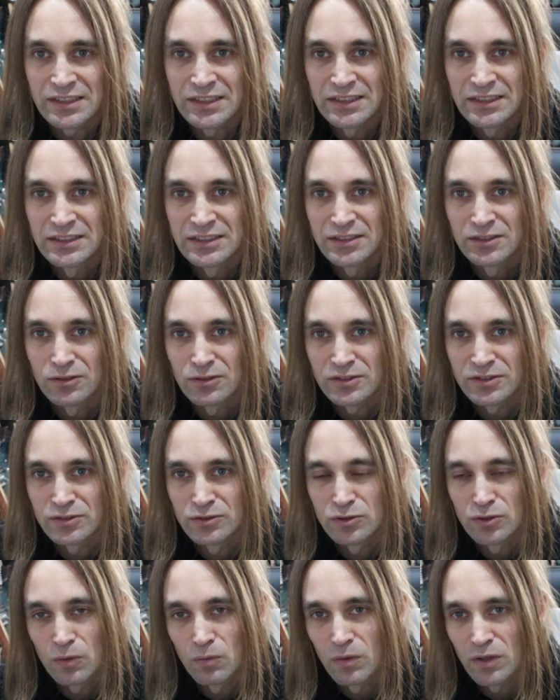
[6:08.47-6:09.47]
and also
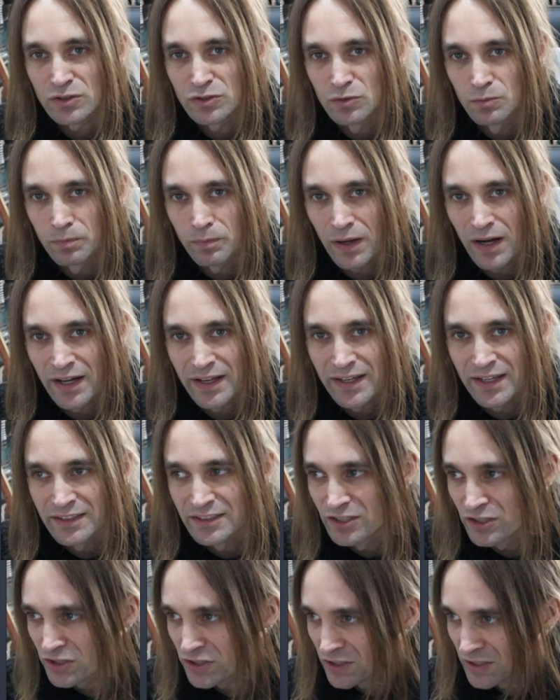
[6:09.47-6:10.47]
you don't want to buy
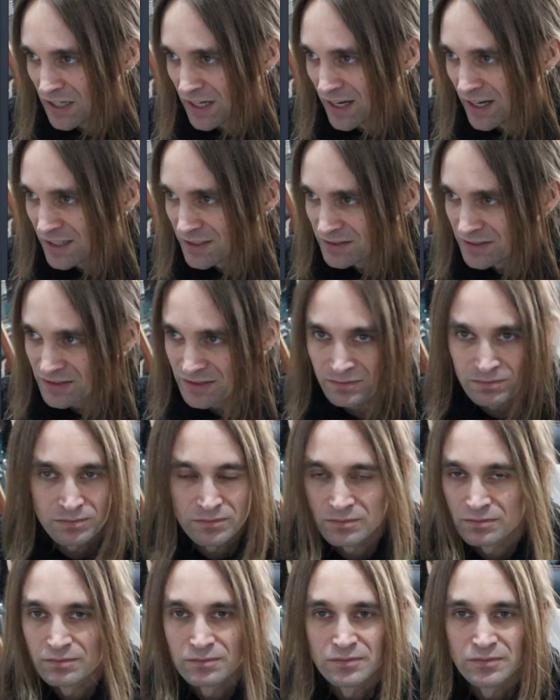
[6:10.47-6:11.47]
additional IRs,
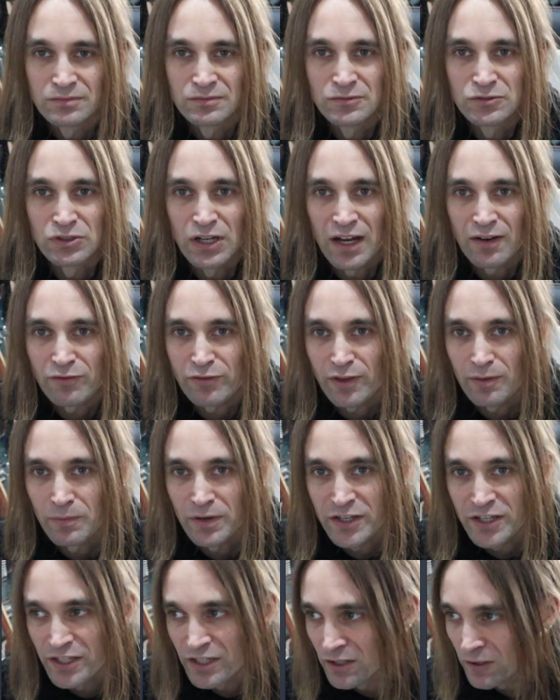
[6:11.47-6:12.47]
you have them
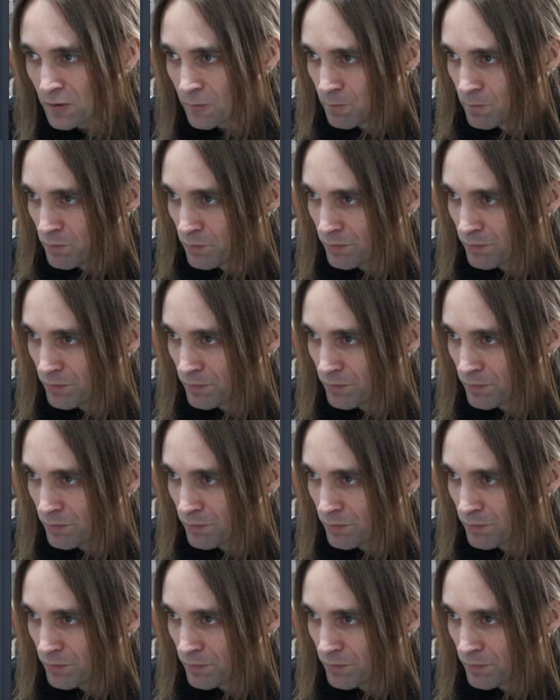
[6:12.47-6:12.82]
here.